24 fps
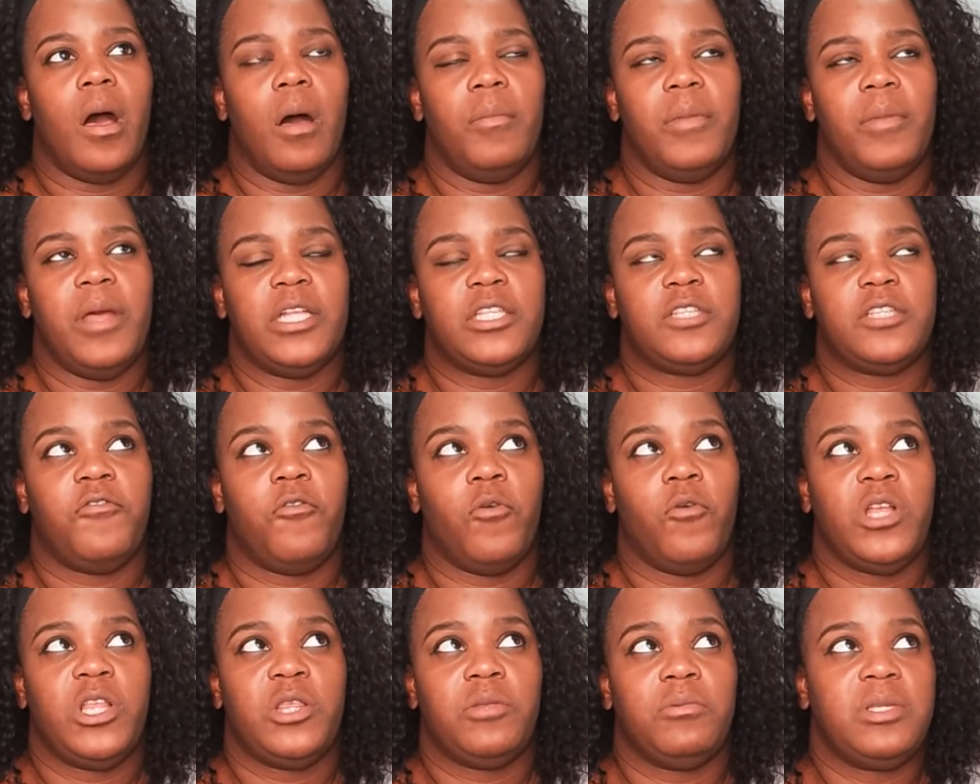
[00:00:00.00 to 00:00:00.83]
It's
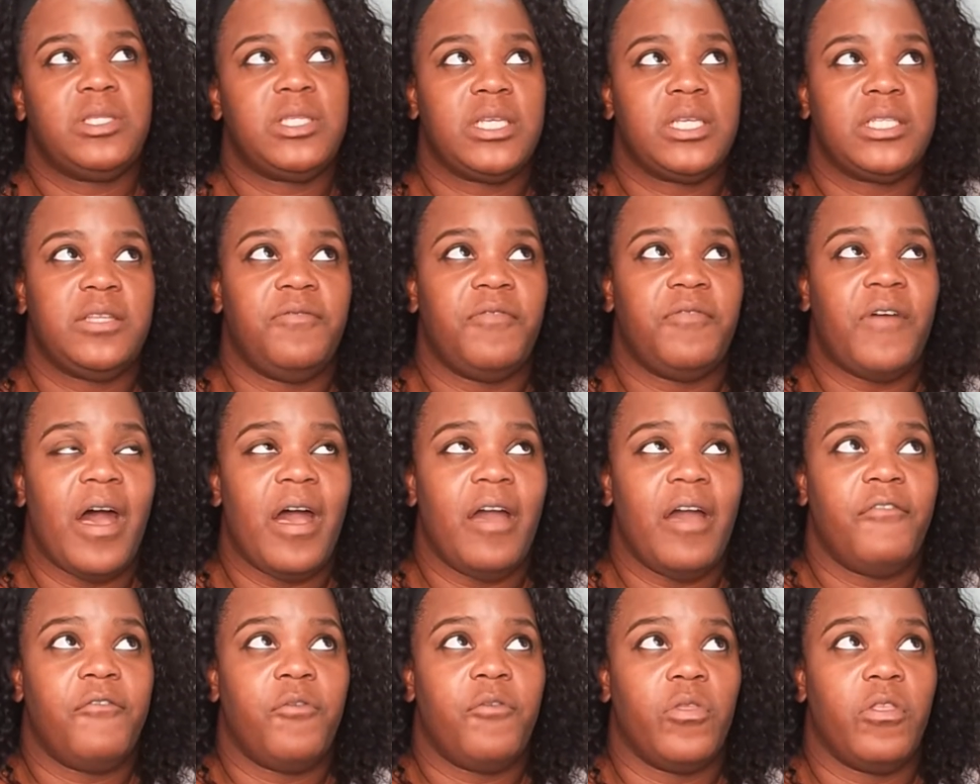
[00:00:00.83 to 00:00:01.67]

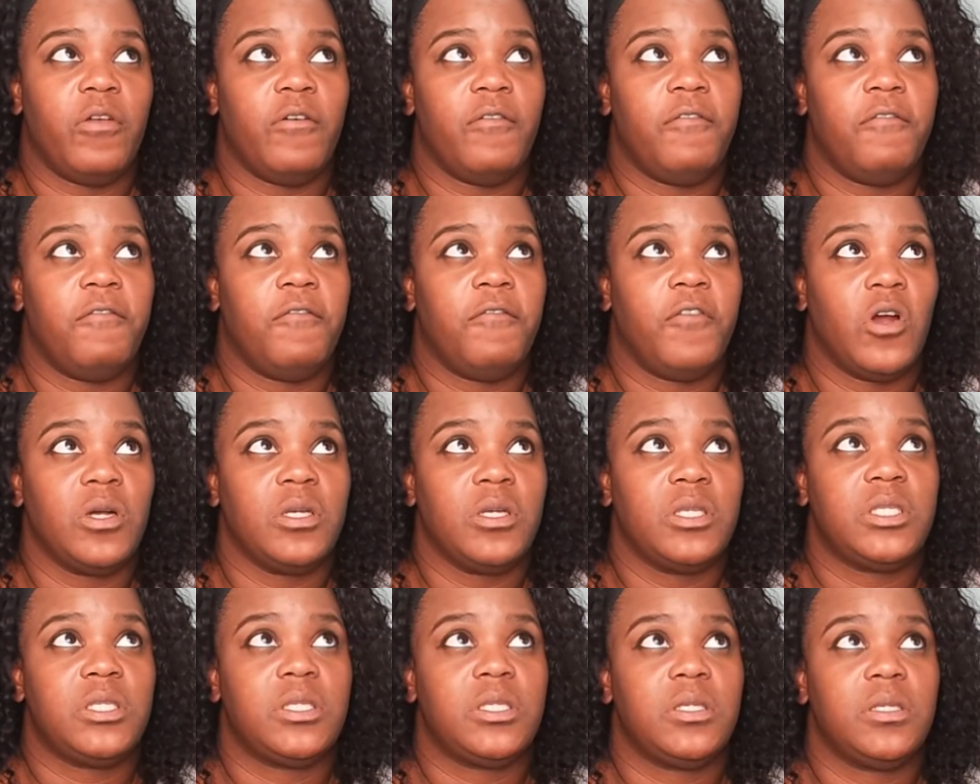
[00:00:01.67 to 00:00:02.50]
$43.65 for the
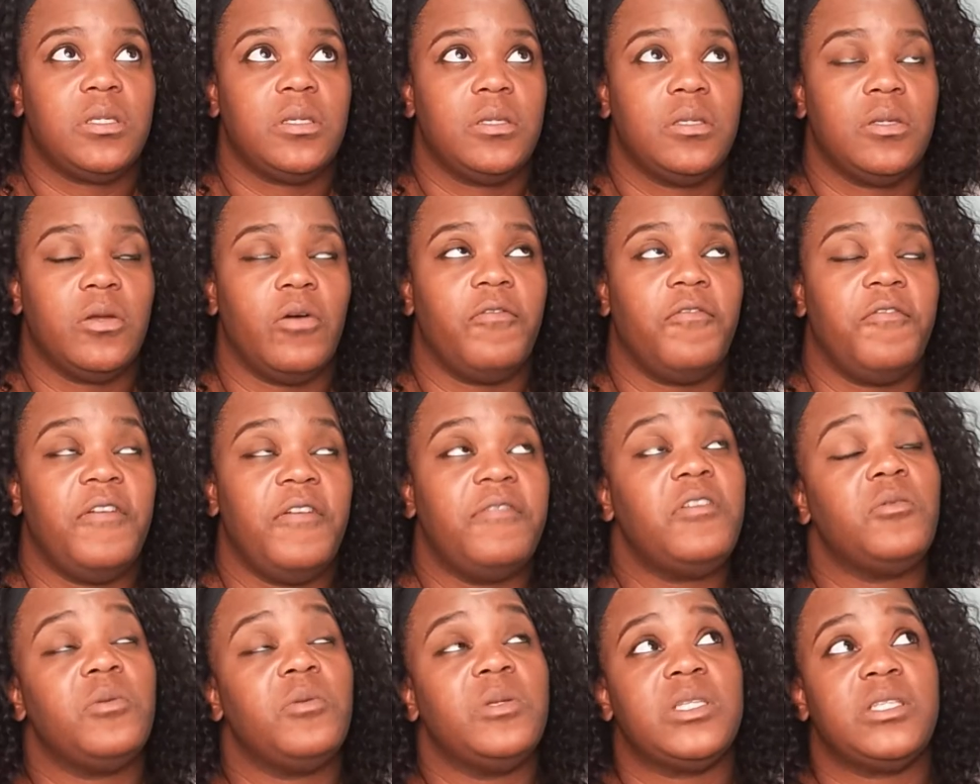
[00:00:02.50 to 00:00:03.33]

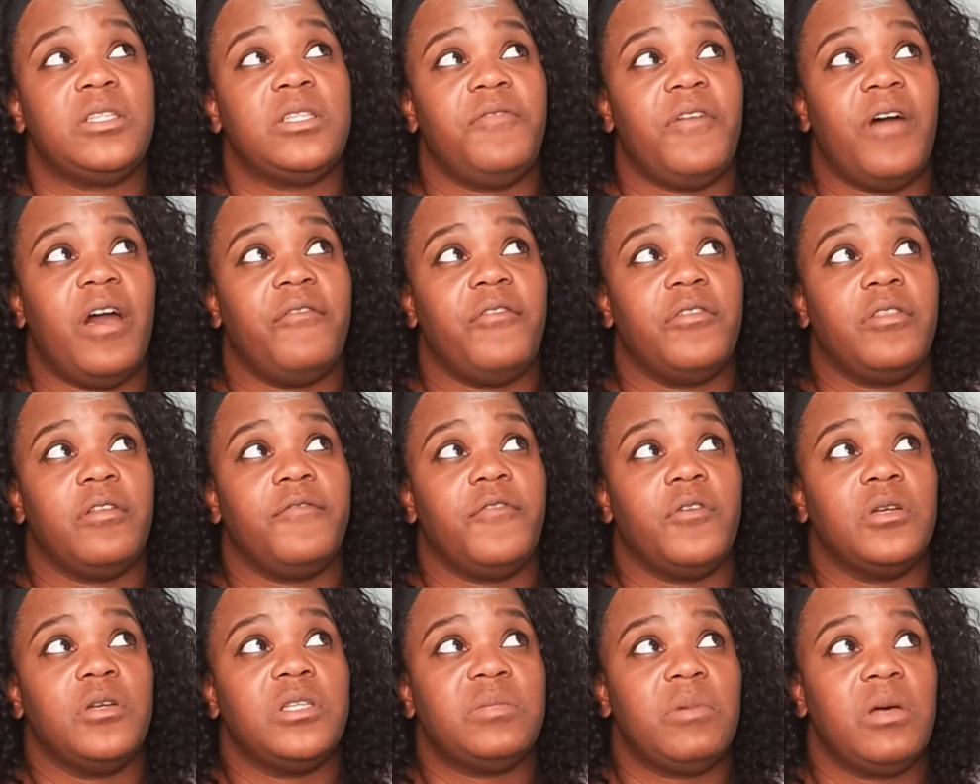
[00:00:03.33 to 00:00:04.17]
$53.65 for the
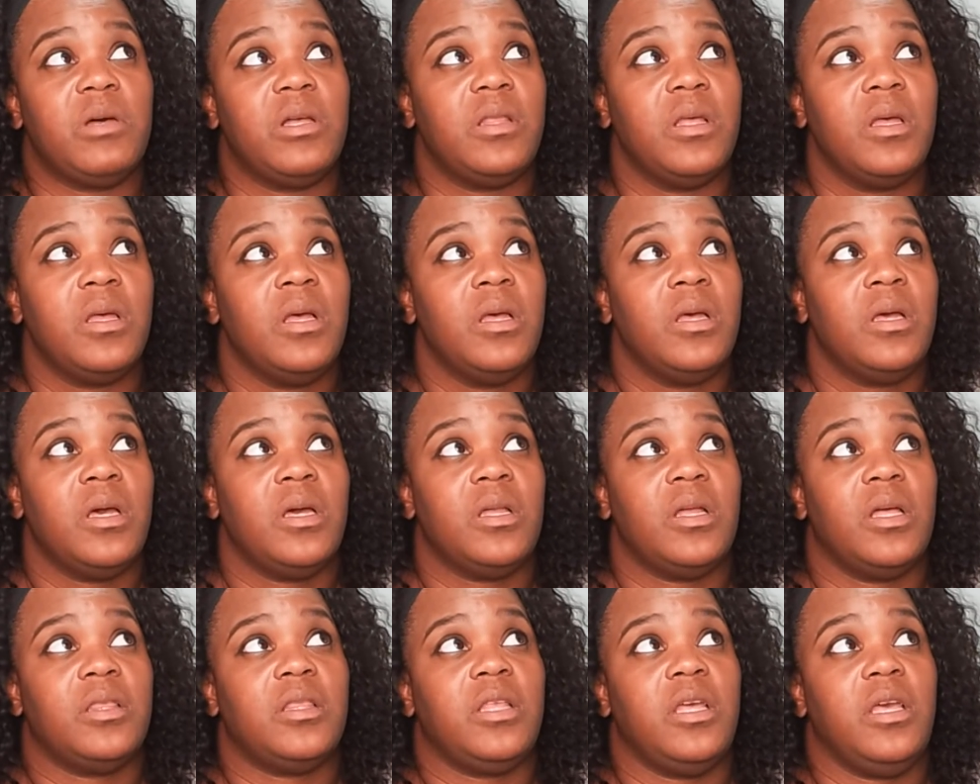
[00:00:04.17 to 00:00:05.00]
first month.
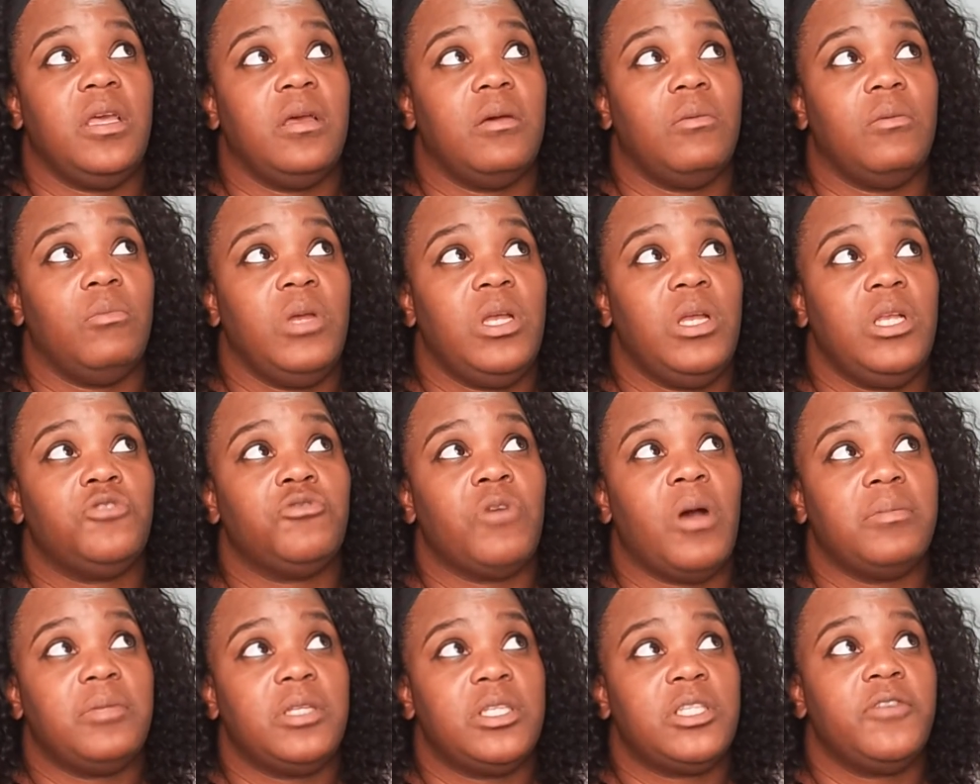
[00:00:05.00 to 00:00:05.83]
And I think we
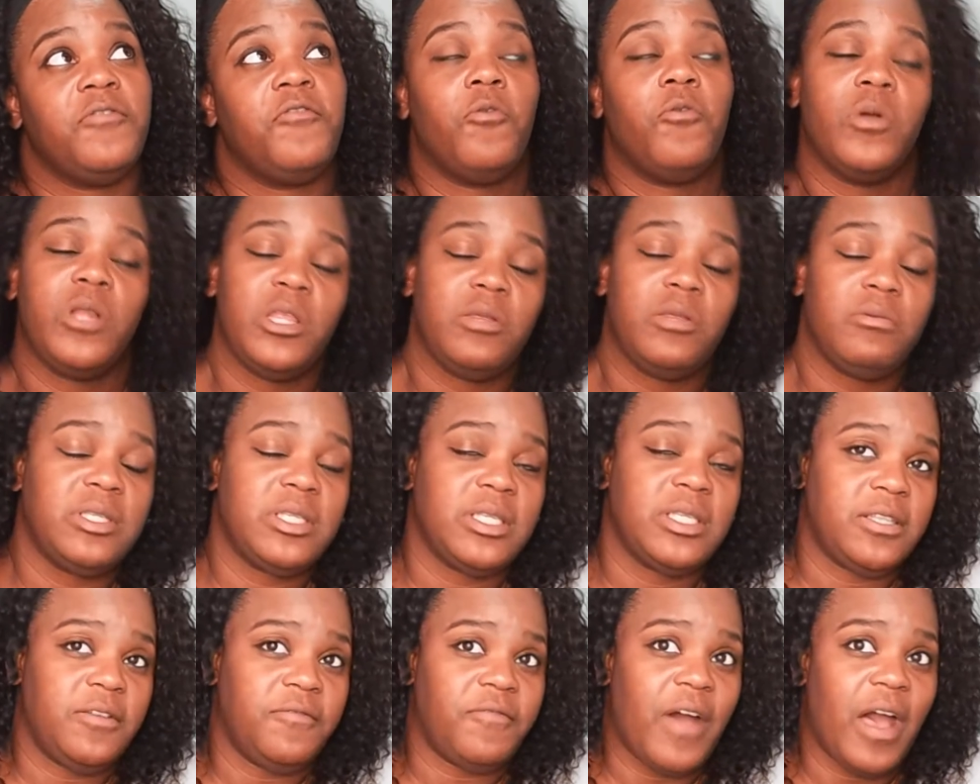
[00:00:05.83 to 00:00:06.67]
dropped it to
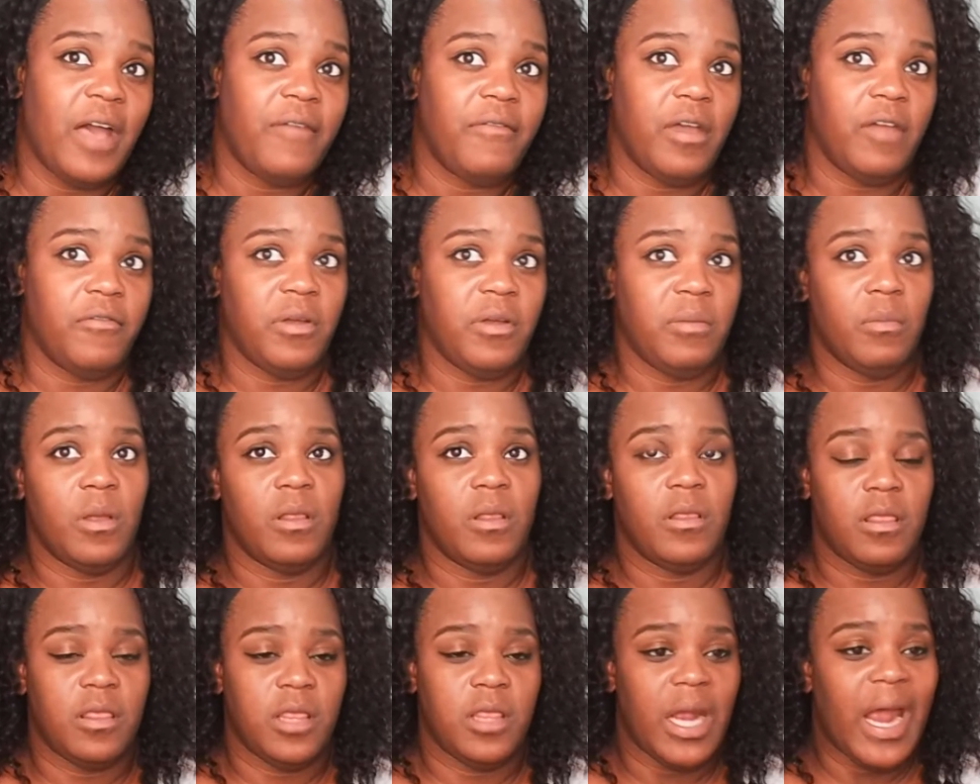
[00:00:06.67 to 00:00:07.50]
$43.65 every
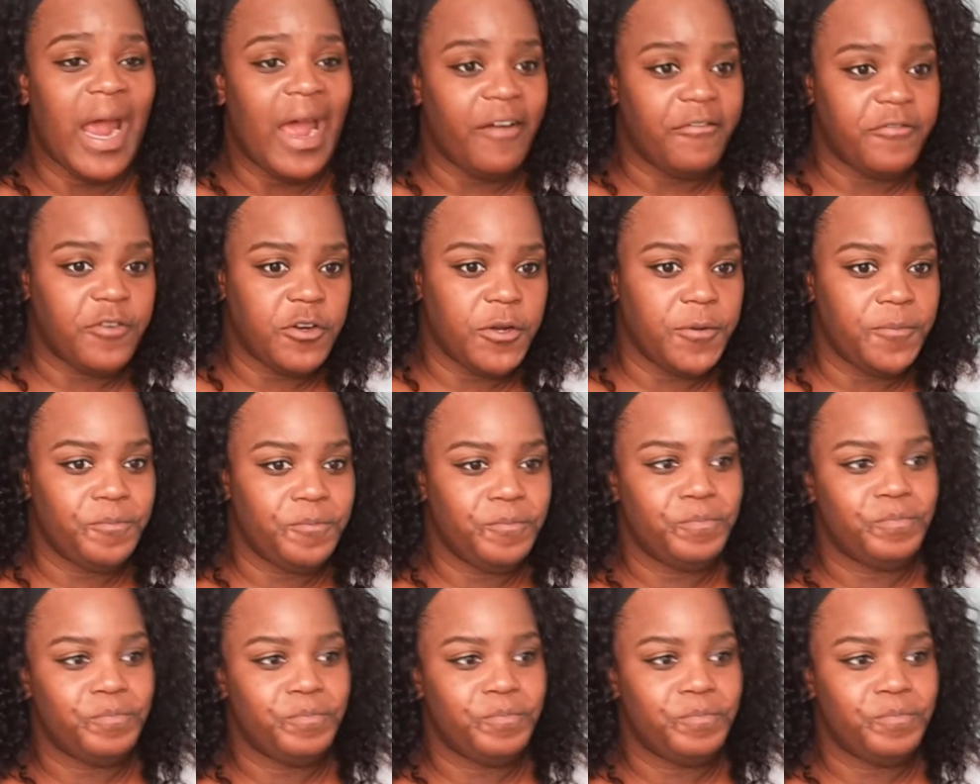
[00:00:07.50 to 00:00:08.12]
month thereafter.